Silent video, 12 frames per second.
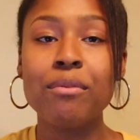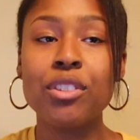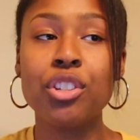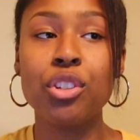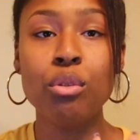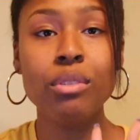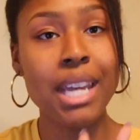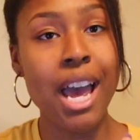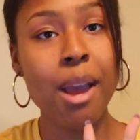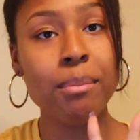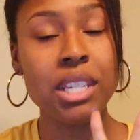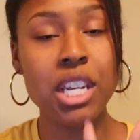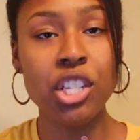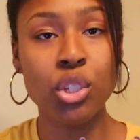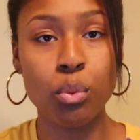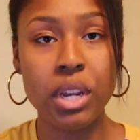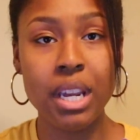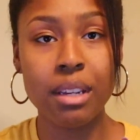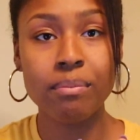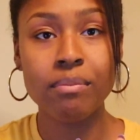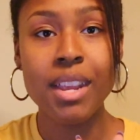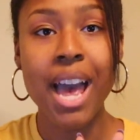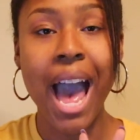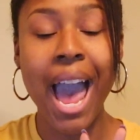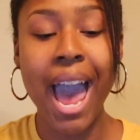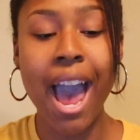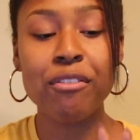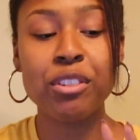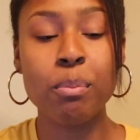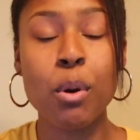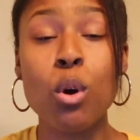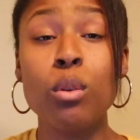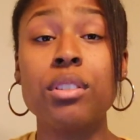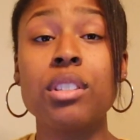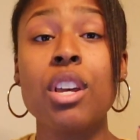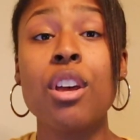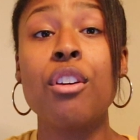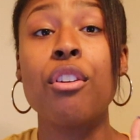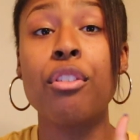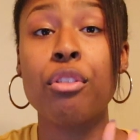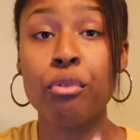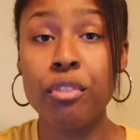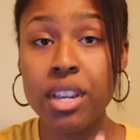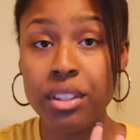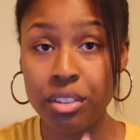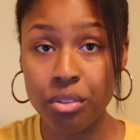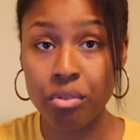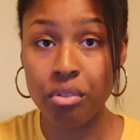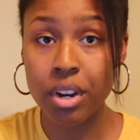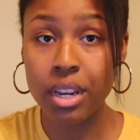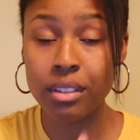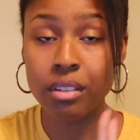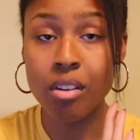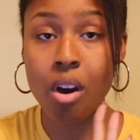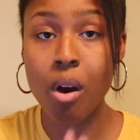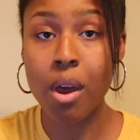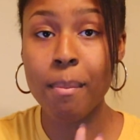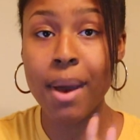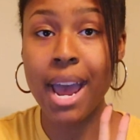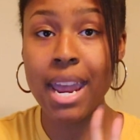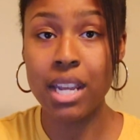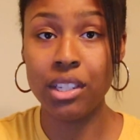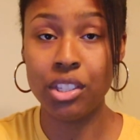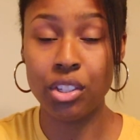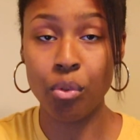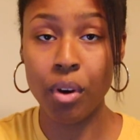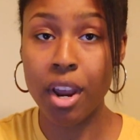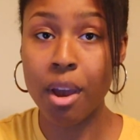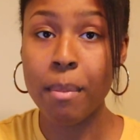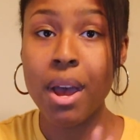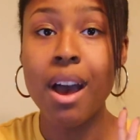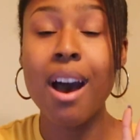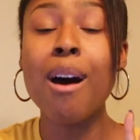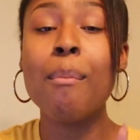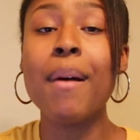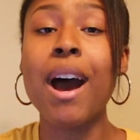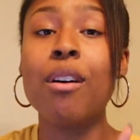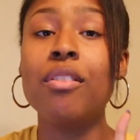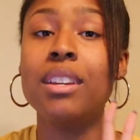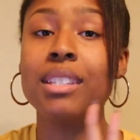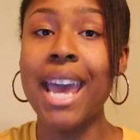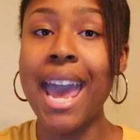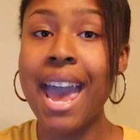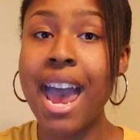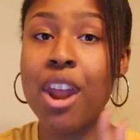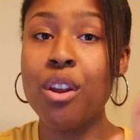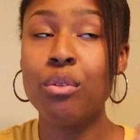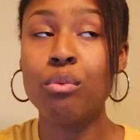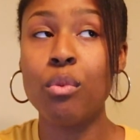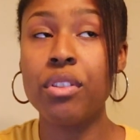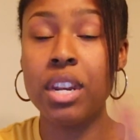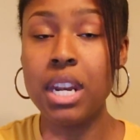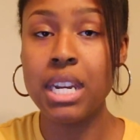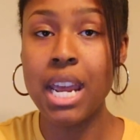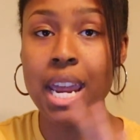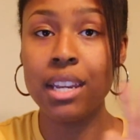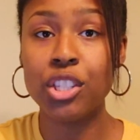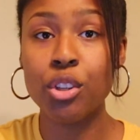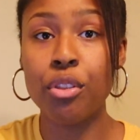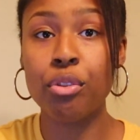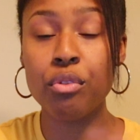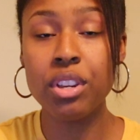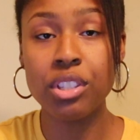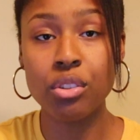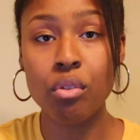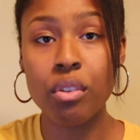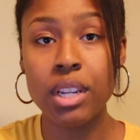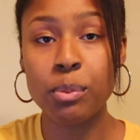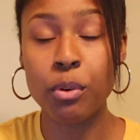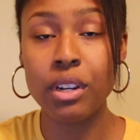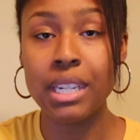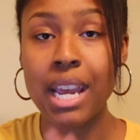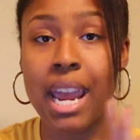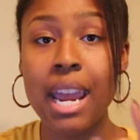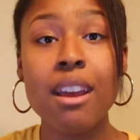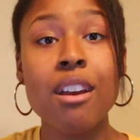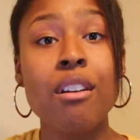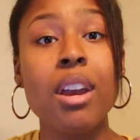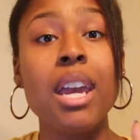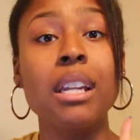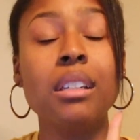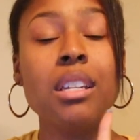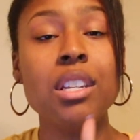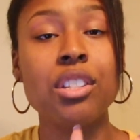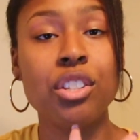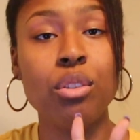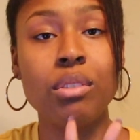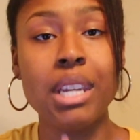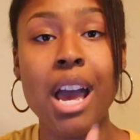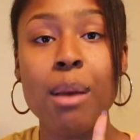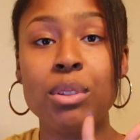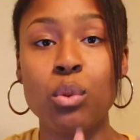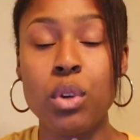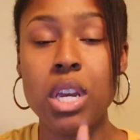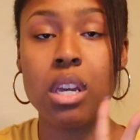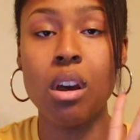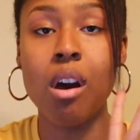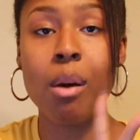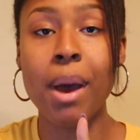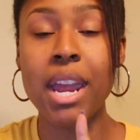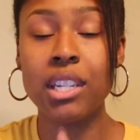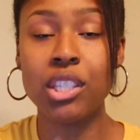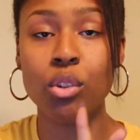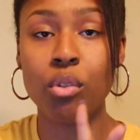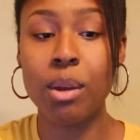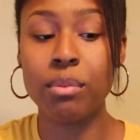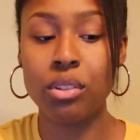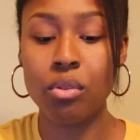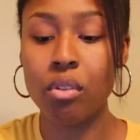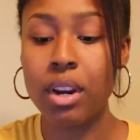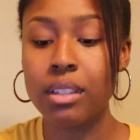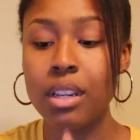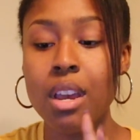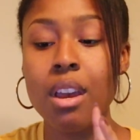2 times each week, I have to post 3 stories on my Instagram about this ad within a day. So 3 stories per day, at least 2 times a week on my Instagram stories.